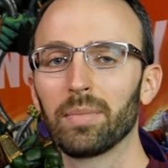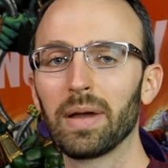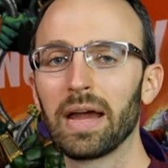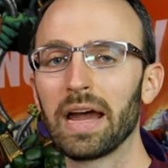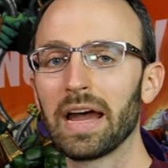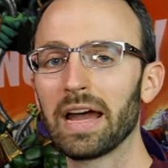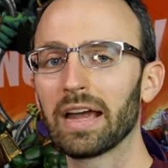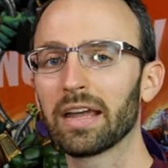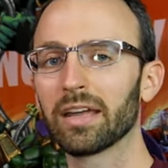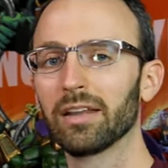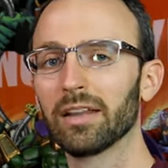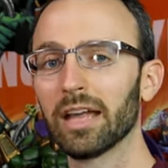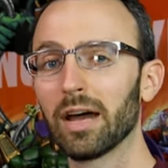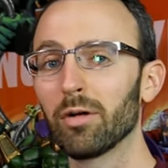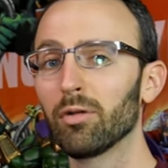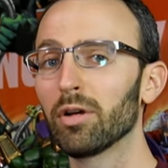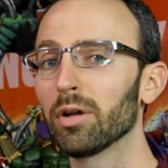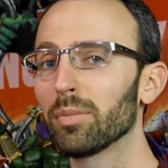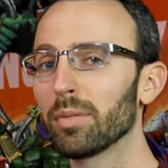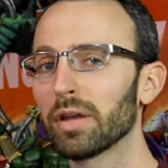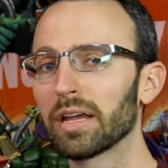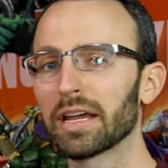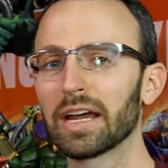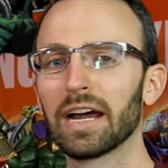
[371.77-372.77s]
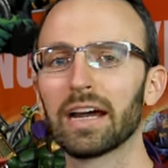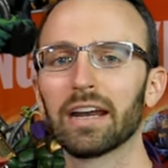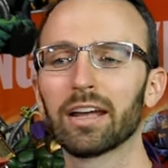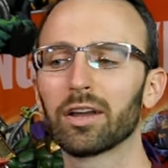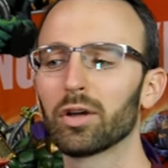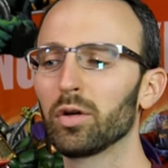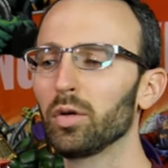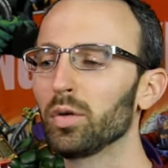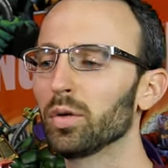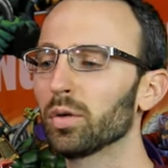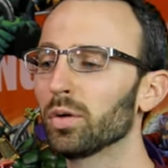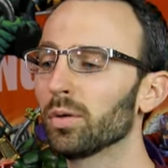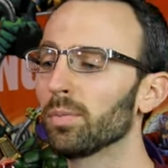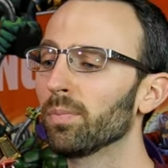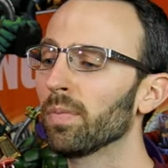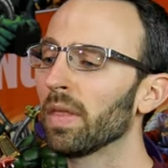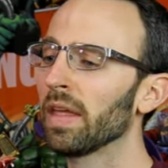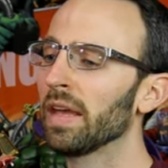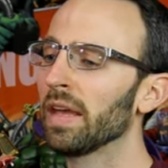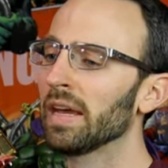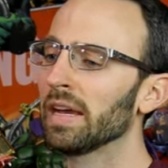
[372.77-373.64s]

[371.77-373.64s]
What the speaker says: back, and that would have been kind of cool.